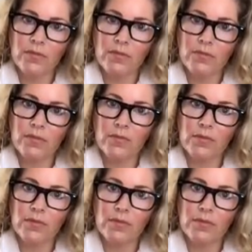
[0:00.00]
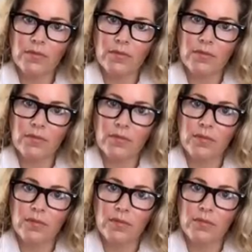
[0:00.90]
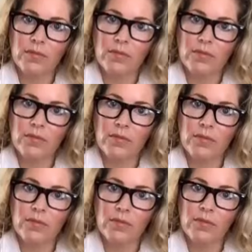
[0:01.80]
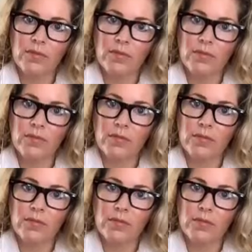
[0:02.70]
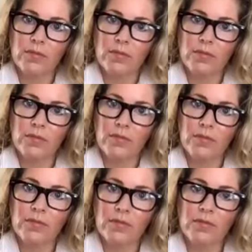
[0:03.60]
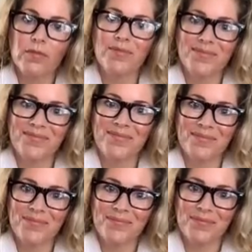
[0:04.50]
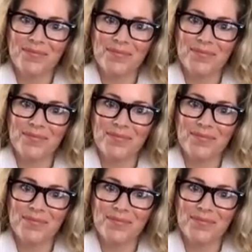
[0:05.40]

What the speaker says: (not speaking)